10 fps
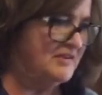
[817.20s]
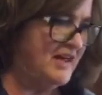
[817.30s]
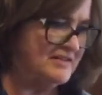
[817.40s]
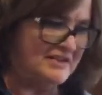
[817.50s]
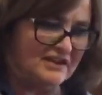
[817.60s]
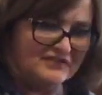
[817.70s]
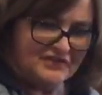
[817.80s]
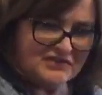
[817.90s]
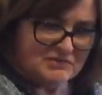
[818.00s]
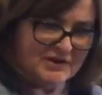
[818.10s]
so that's the
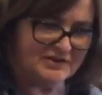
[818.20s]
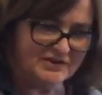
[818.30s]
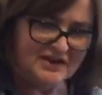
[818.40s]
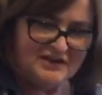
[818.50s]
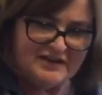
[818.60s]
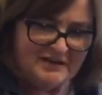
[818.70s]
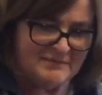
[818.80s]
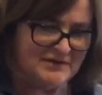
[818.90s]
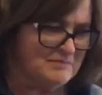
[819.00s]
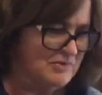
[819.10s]
elephant sweater. Not
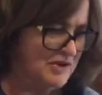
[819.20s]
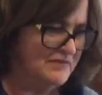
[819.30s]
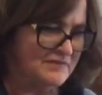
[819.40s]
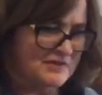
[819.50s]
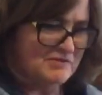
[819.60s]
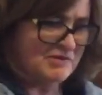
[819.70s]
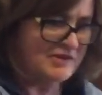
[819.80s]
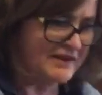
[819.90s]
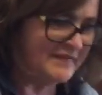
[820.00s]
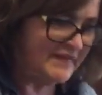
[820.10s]
many more. Don't
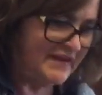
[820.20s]
worry.